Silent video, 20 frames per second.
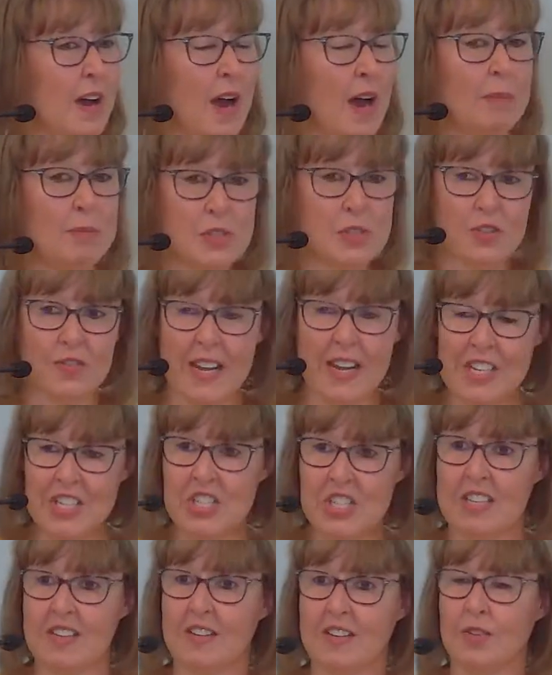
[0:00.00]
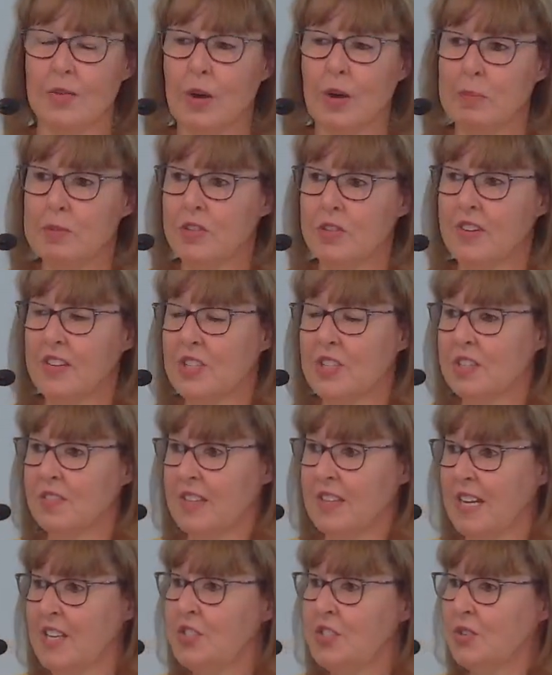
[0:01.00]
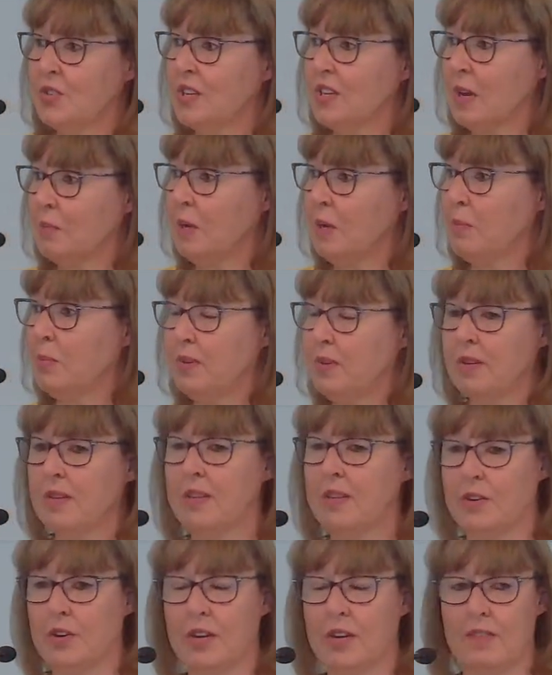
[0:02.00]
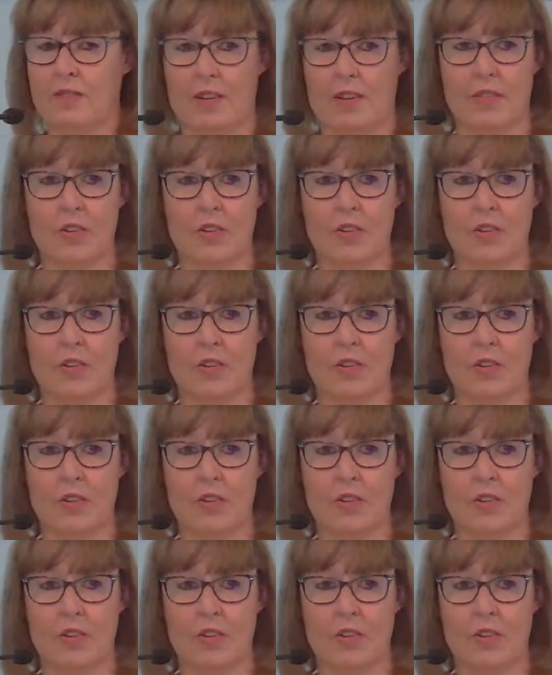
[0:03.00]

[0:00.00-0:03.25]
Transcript: observation through observation of nature to come up with a theory of